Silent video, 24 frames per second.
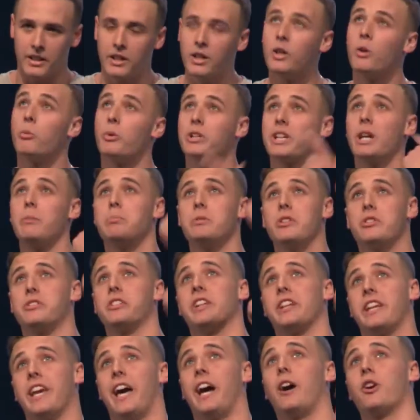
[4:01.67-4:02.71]
we're keeping this thing
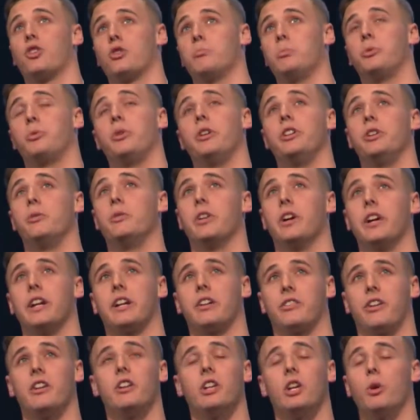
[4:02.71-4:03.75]
casual between you and I because
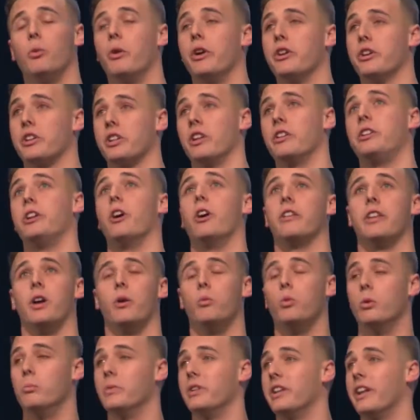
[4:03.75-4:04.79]
I don't know what you're going to tell that
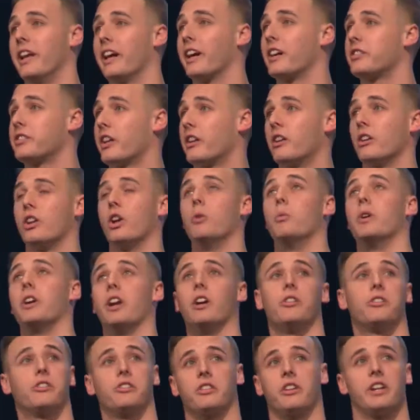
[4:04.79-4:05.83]
woman next. I don't know what
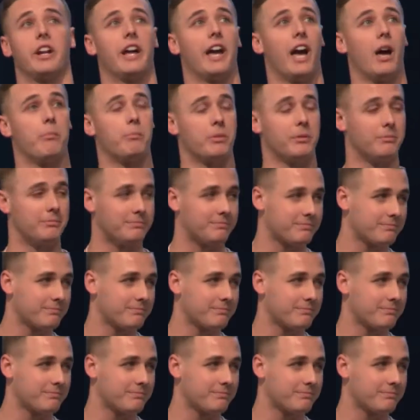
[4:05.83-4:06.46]
else is going to happen.